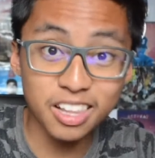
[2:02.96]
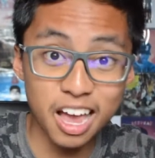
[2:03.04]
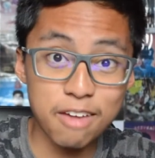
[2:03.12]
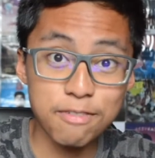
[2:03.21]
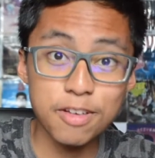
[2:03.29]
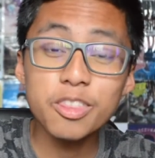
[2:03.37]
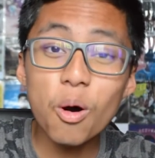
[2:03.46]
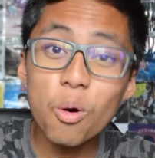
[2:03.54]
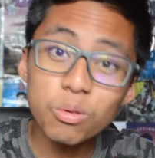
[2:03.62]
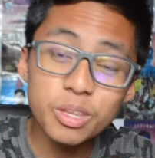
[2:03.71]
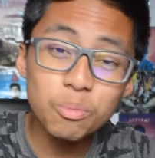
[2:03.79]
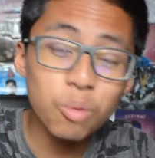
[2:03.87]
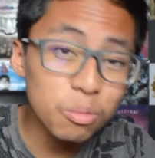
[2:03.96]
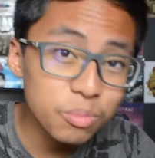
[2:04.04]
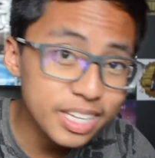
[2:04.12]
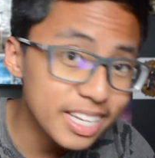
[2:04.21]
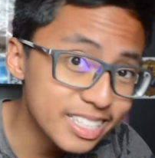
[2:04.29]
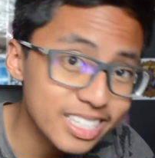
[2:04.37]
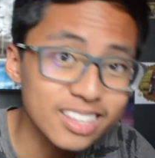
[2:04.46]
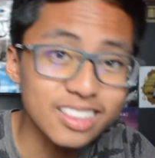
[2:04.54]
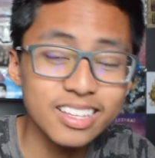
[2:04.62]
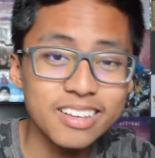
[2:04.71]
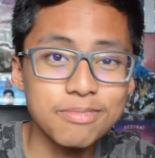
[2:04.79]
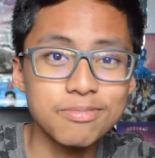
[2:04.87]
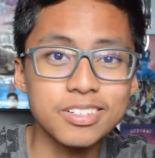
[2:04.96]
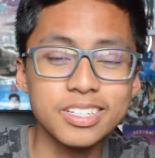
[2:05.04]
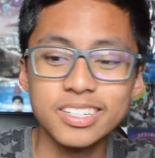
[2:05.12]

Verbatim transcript: life, the only one we get to live.